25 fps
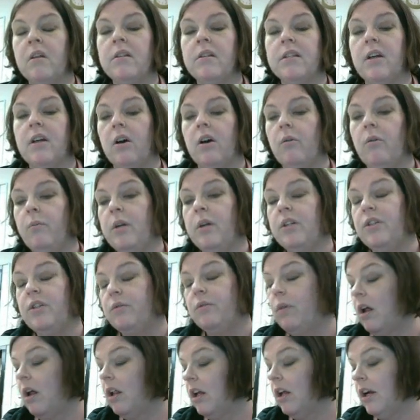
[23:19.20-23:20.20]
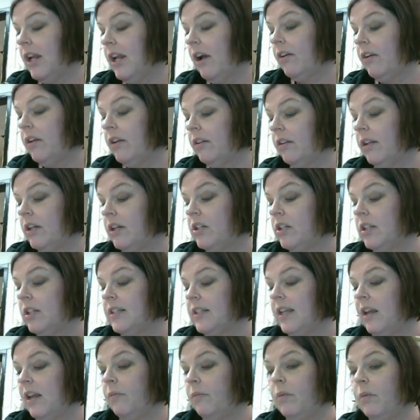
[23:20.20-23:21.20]
So we do all our
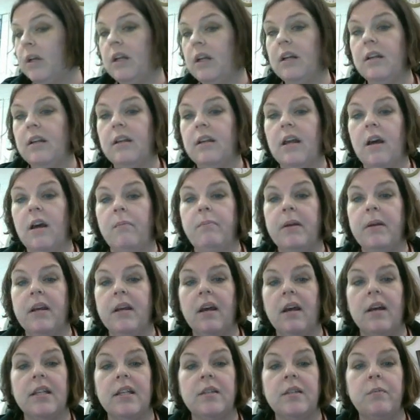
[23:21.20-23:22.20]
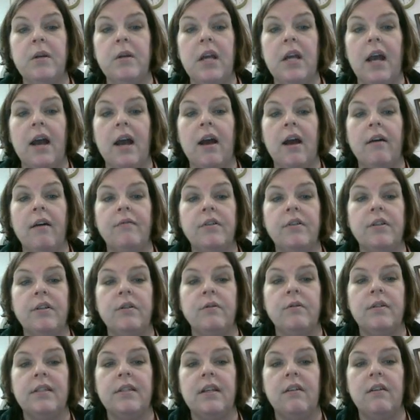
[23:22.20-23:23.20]
calculations and we end up, because we have
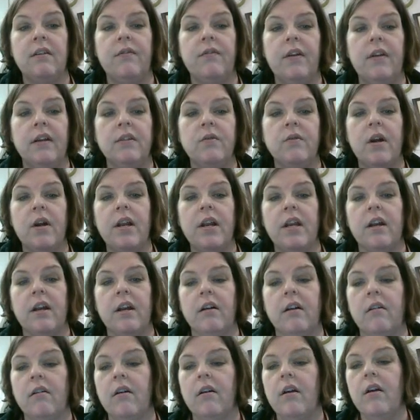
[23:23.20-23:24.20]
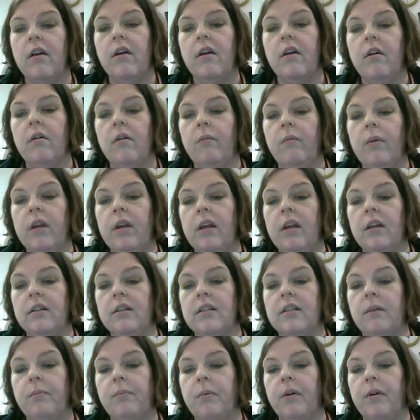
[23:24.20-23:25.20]
two sig figs right here, we
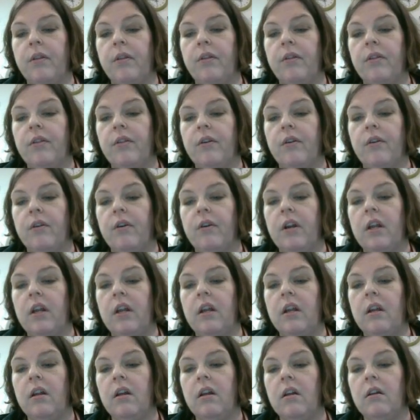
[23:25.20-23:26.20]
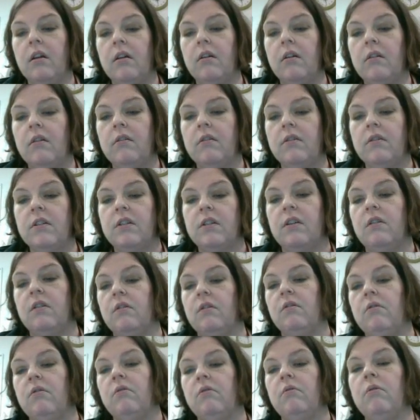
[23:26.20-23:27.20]
end up with
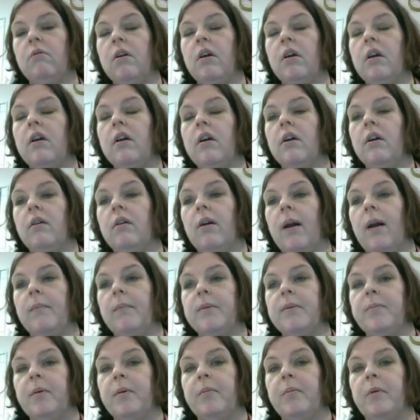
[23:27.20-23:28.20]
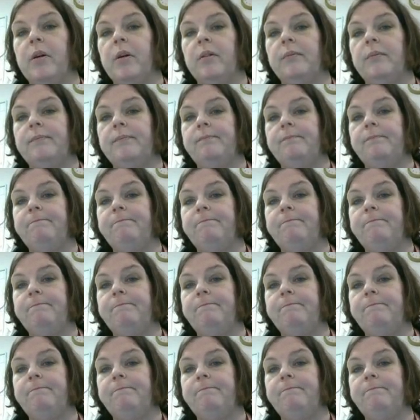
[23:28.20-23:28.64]
32 grams per mole.